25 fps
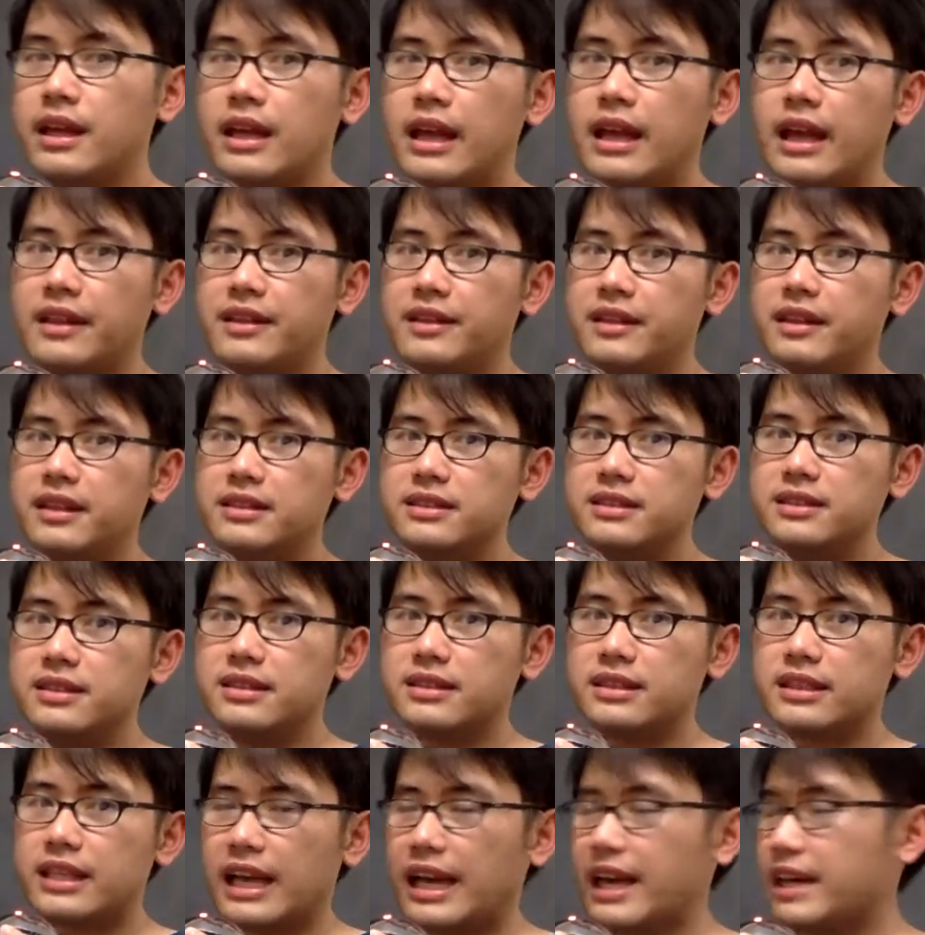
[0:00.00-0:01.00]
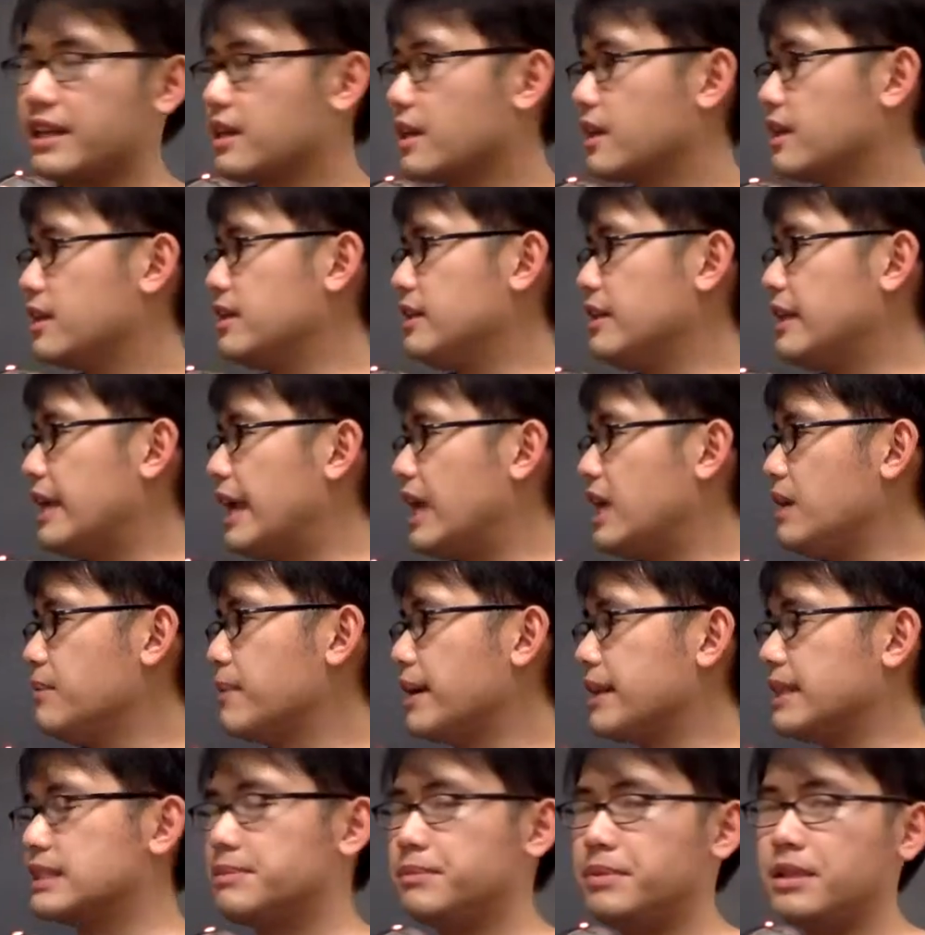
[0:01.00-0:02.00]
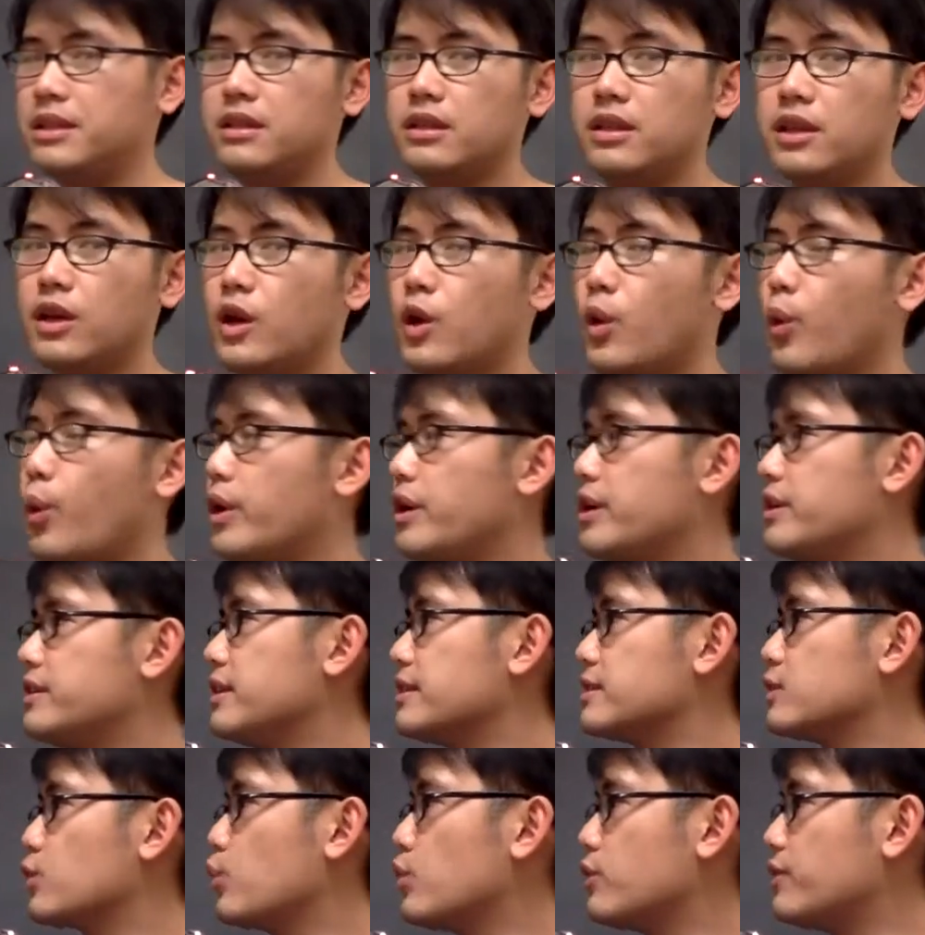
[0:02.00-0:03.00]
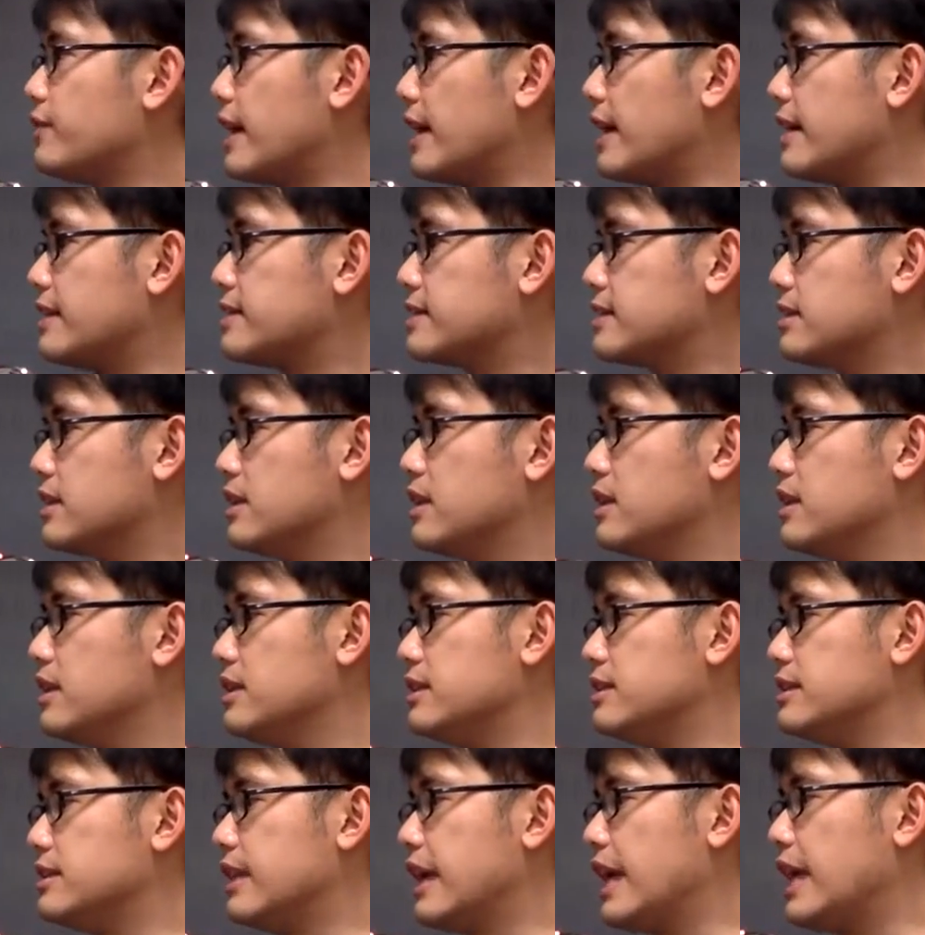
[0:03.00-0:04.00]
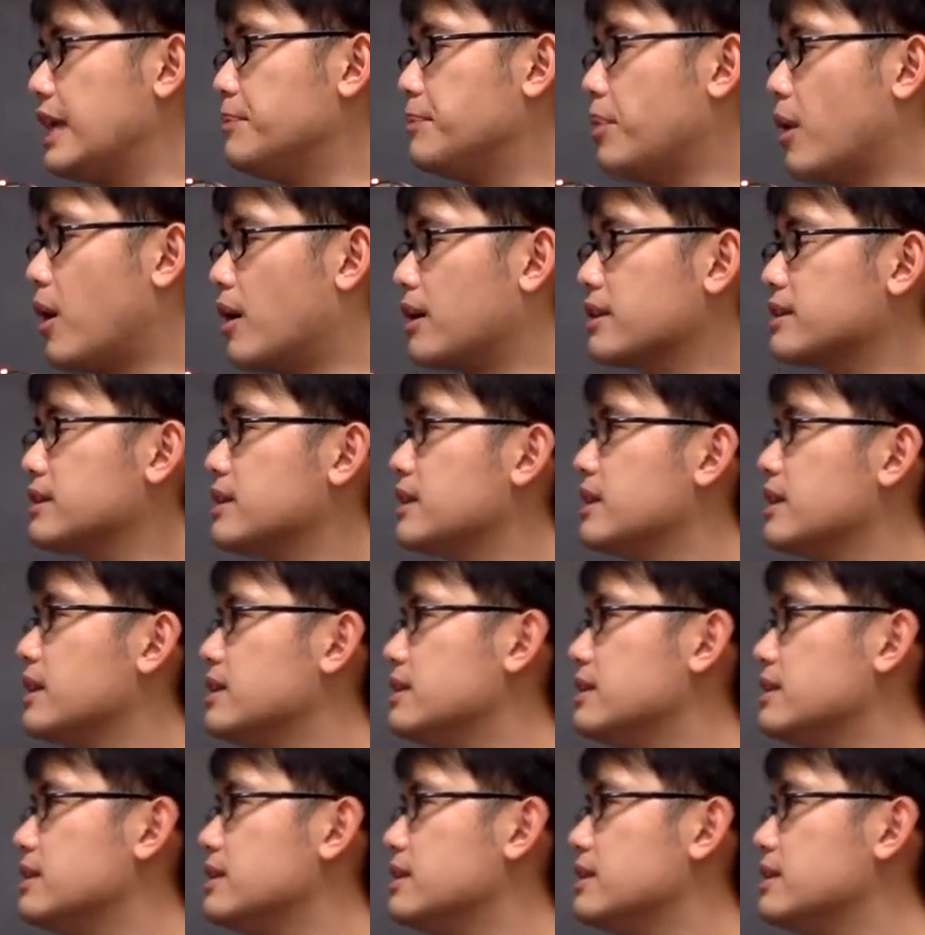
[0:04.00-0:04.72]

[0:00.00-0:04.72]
And this is like the a minus b, where the square of x is the a part,